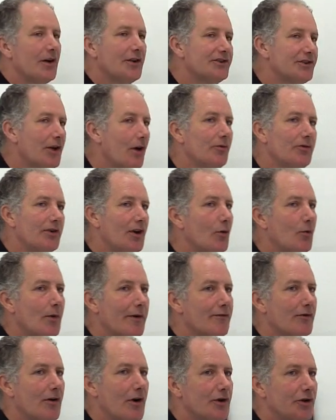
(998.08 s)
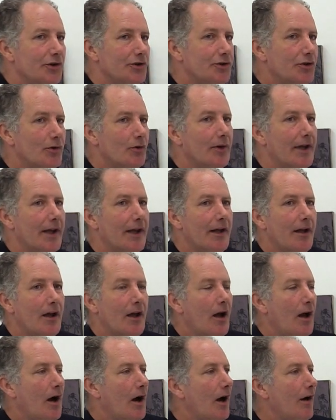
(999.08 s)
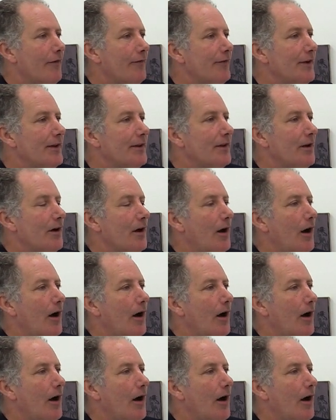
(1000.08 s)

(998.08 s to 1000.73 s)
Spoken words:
I don't know whether I can do it. I think that